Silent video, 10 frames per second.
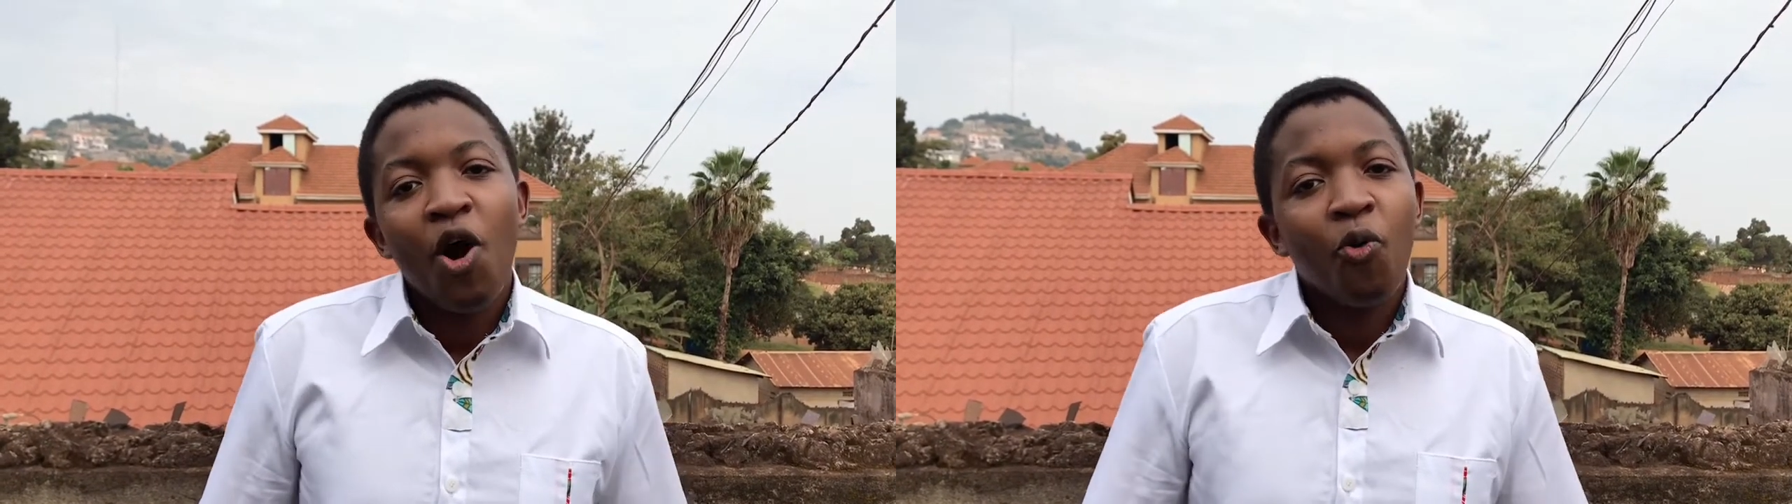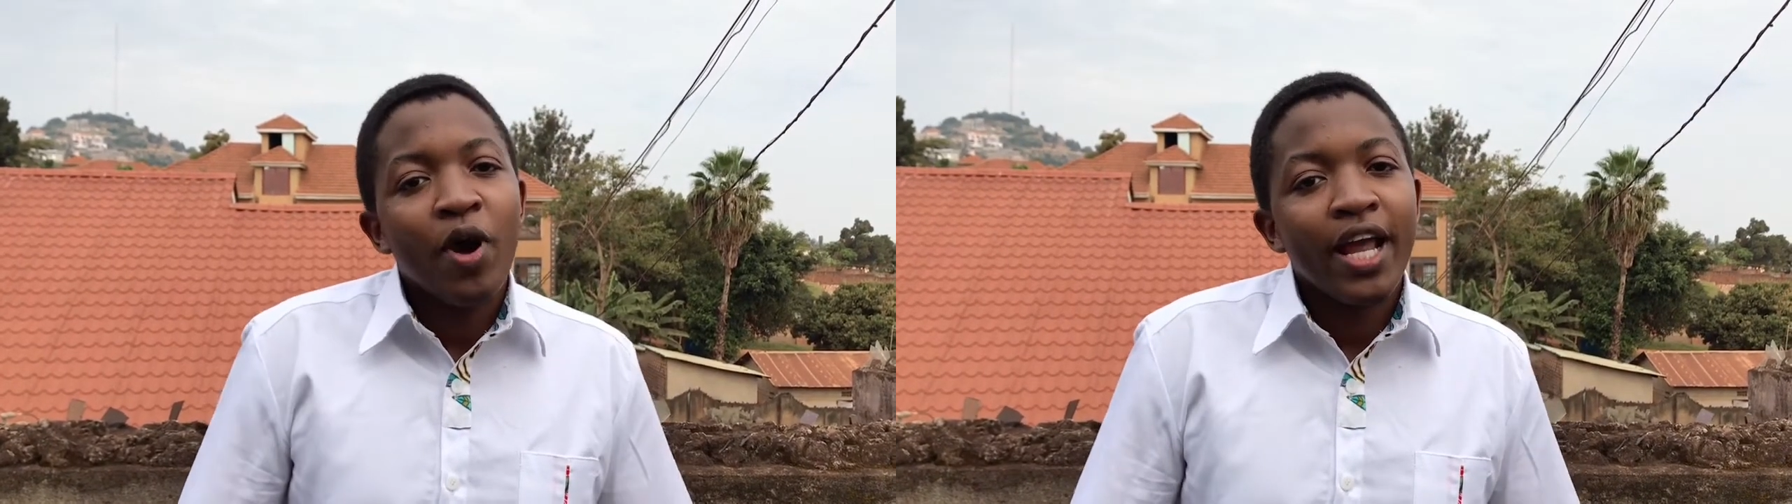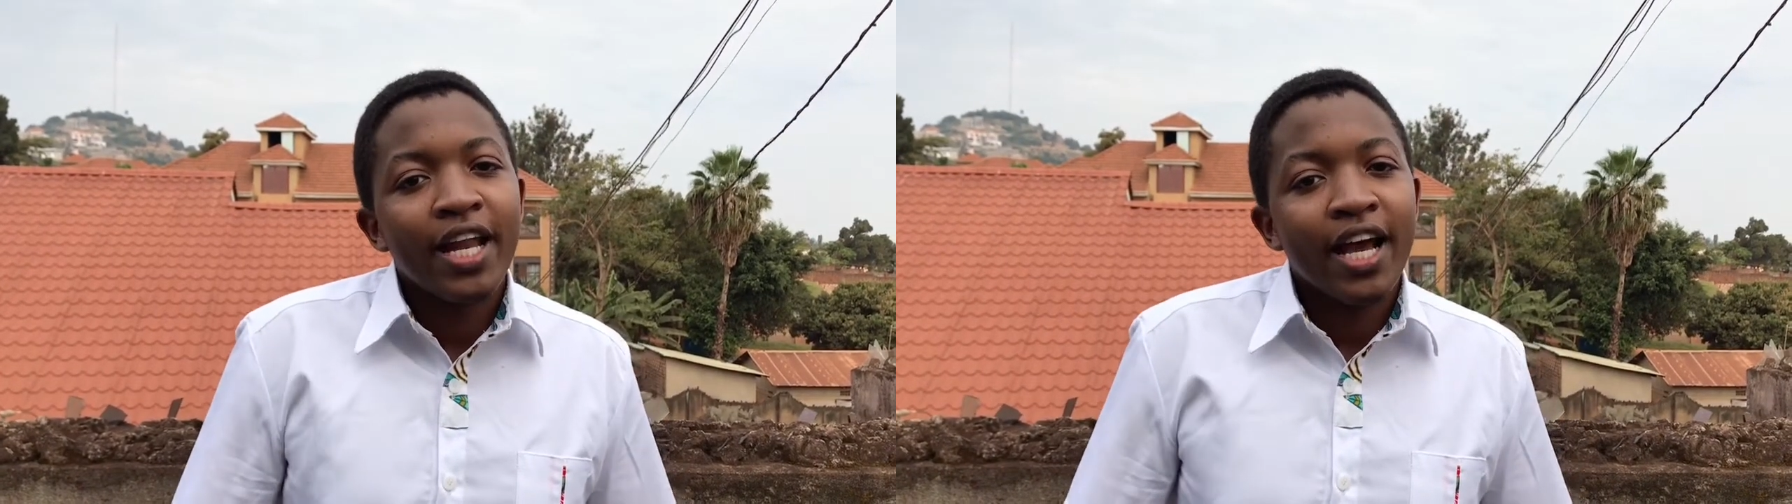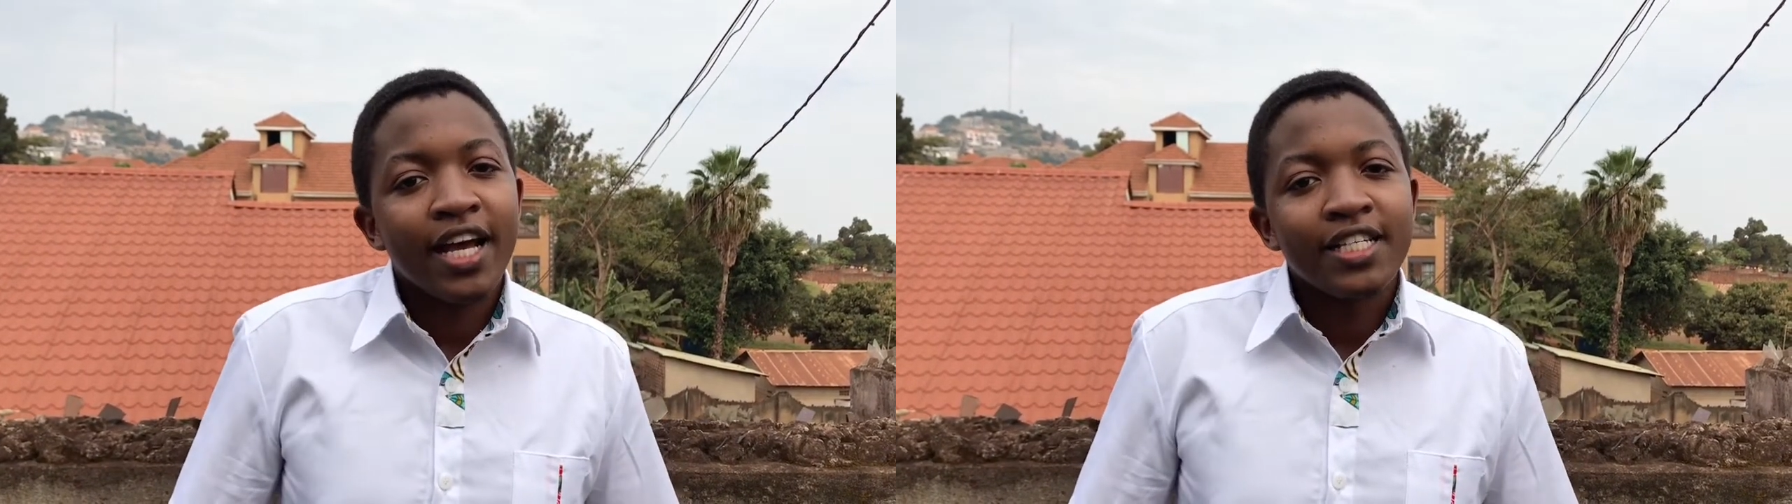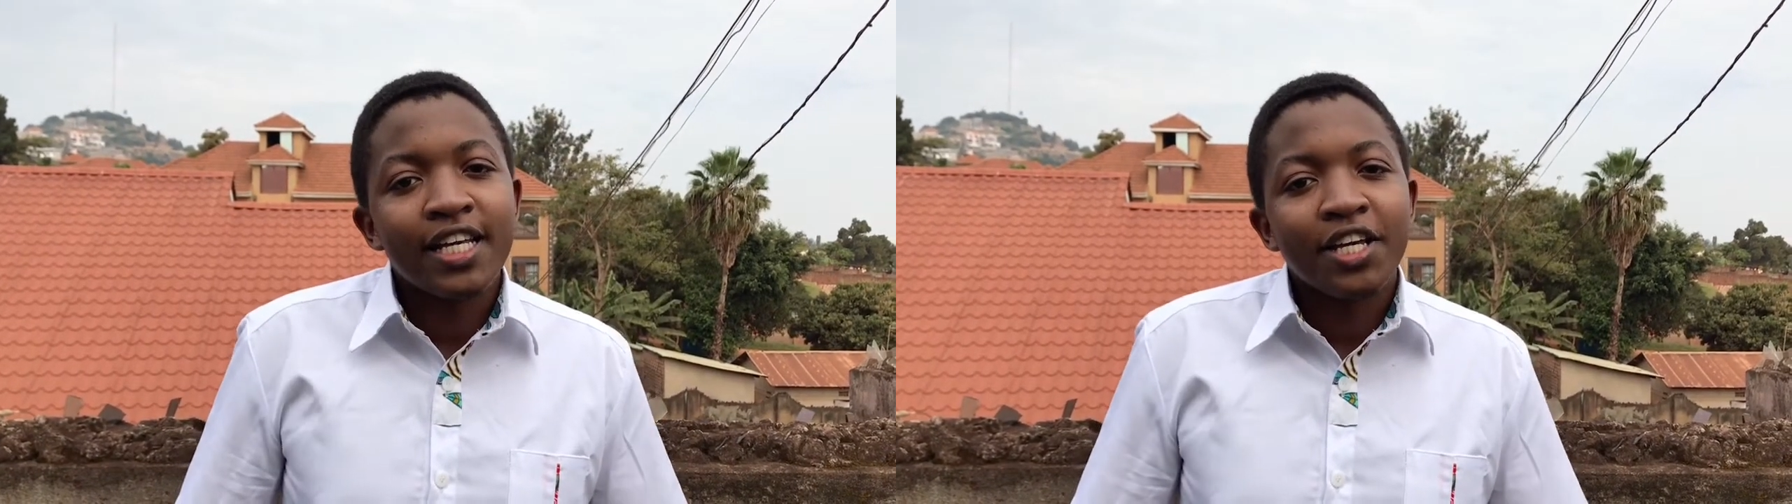when
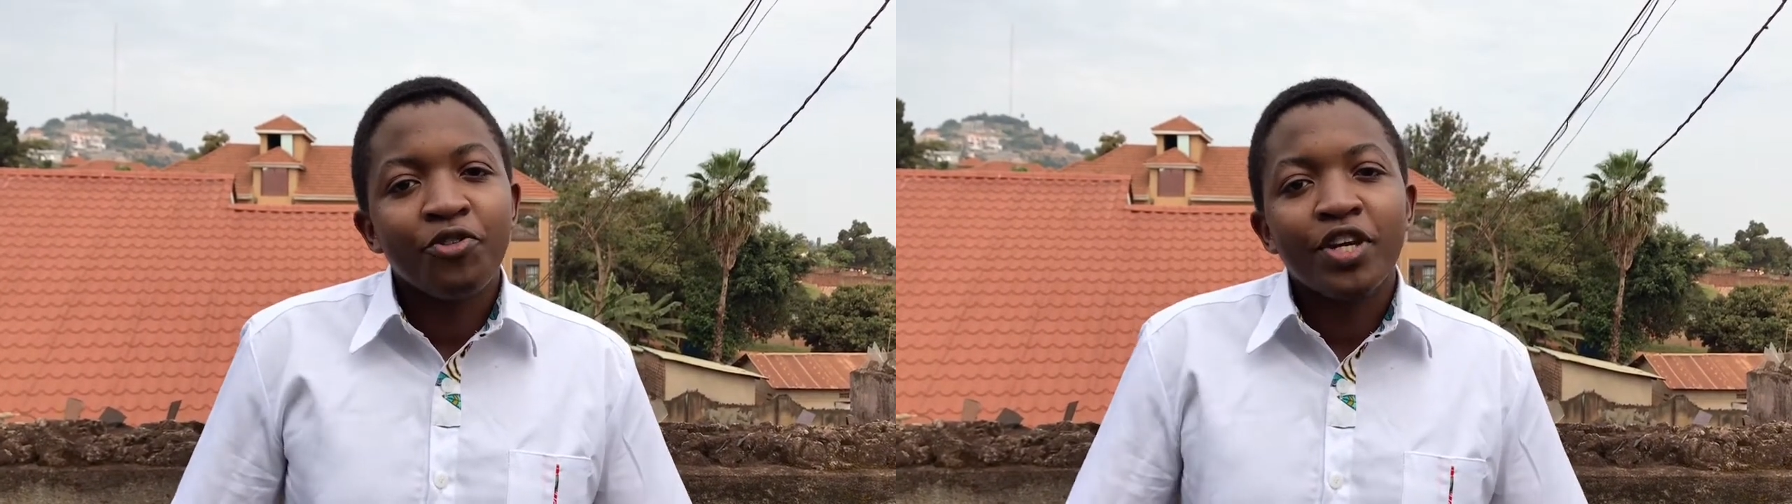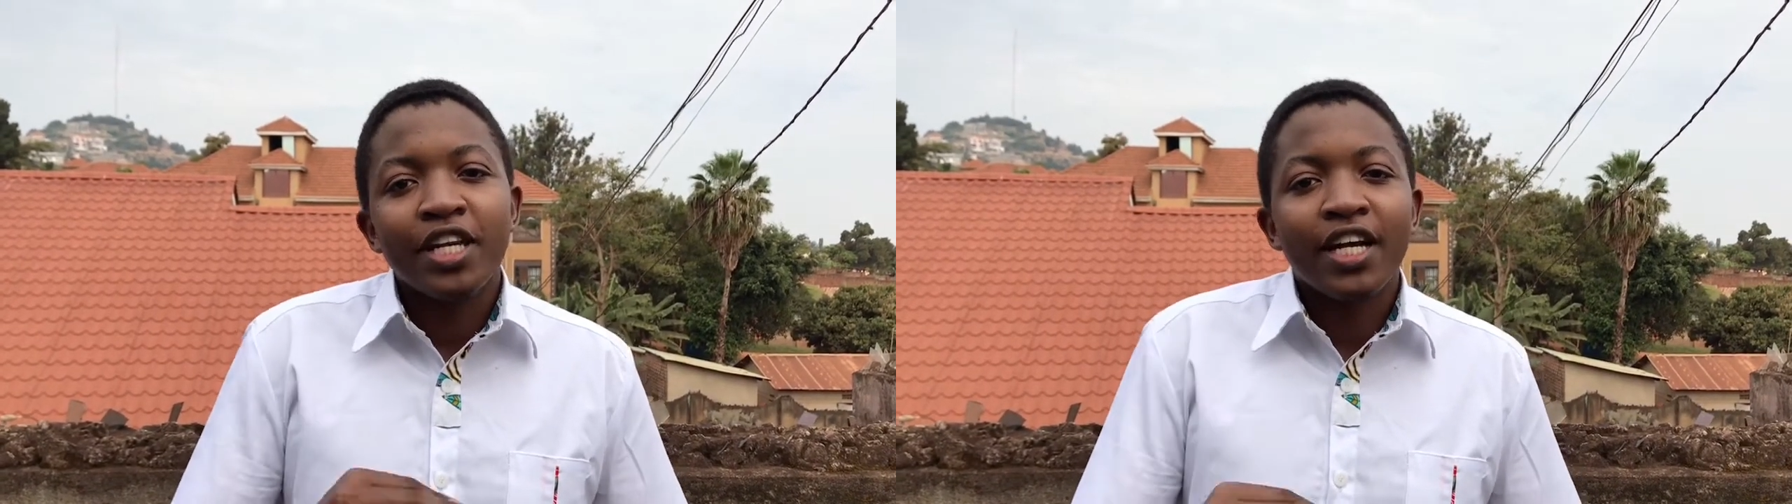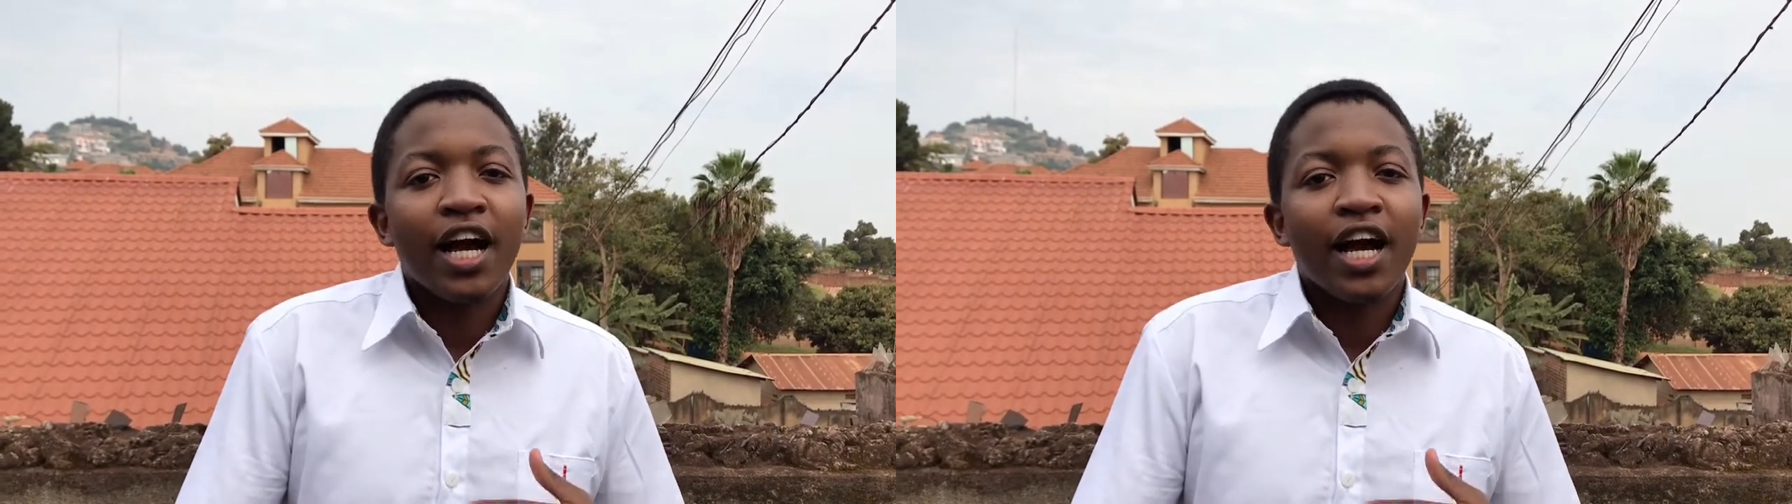I started reading